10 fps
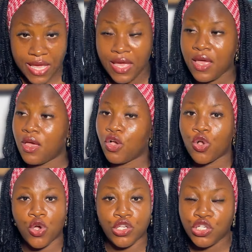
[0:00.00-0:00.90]
hair,
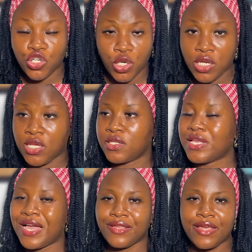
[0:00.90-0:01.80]
condition it,
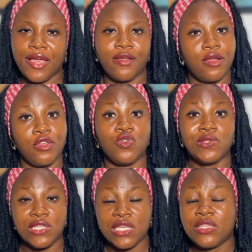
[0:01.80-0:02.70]
and yeah, you
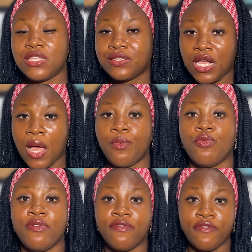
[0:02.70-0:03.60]
see the scalp
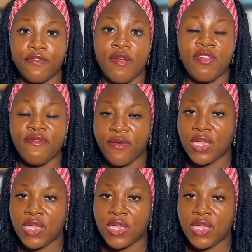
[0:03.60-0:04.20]
will be very